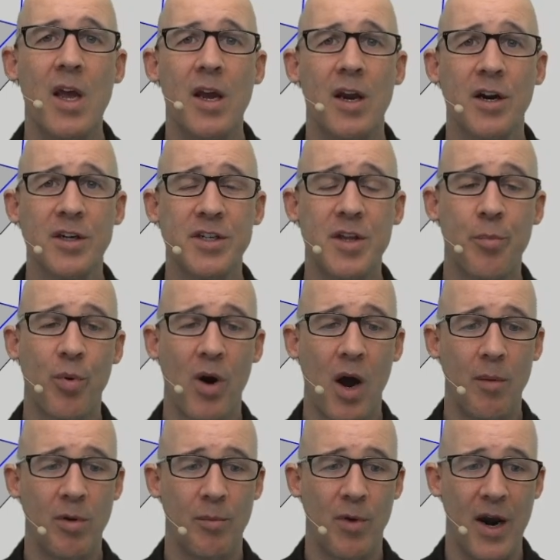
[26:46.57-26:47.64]
Here's the
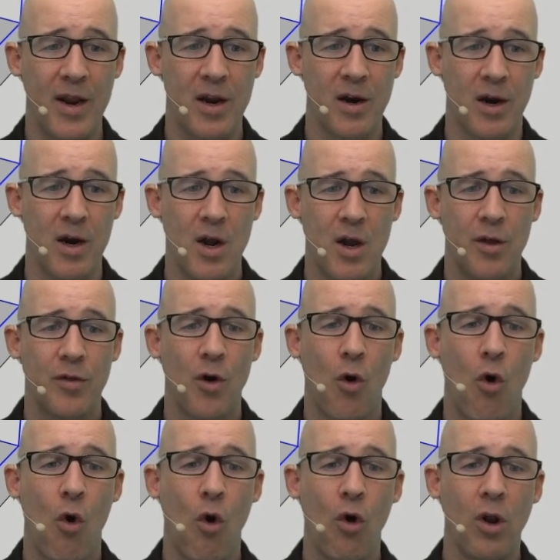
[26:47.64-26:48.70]
problem right here. The
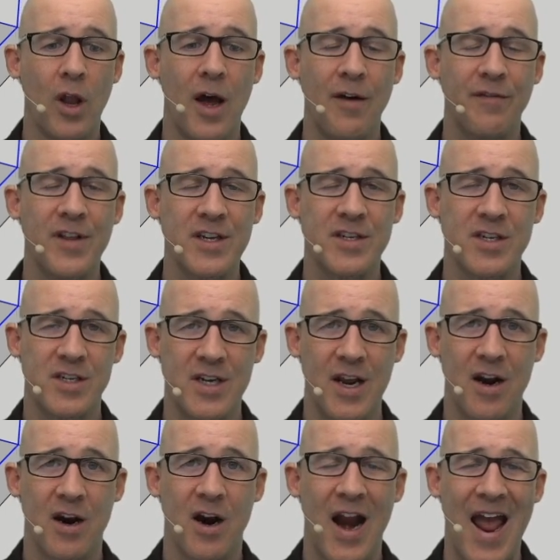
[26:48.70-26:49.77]
whole of this
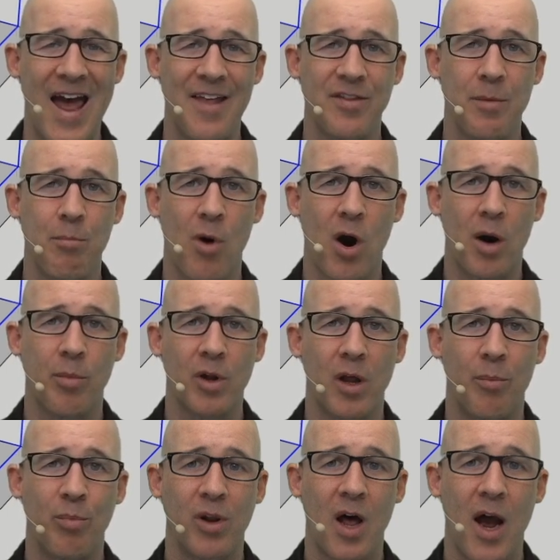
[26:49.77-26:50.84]
stair had the marble
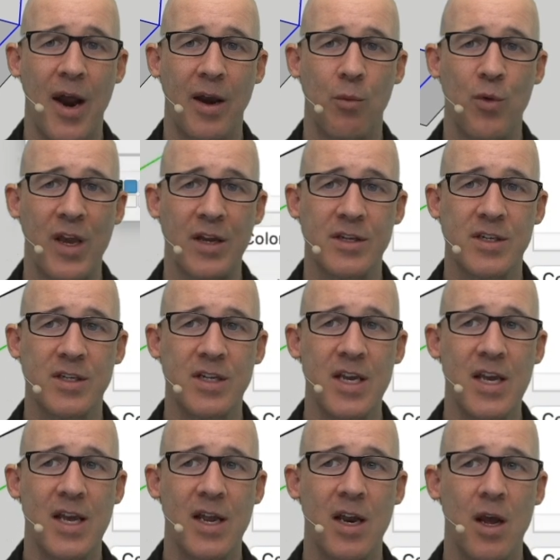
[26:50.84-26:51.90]
applied, and we can
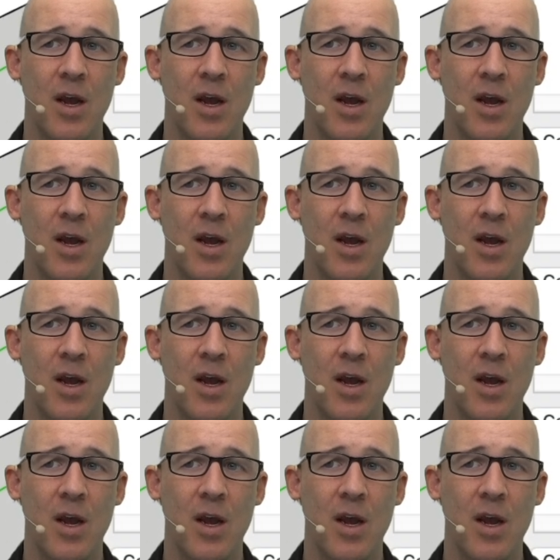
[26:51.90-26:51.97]
see it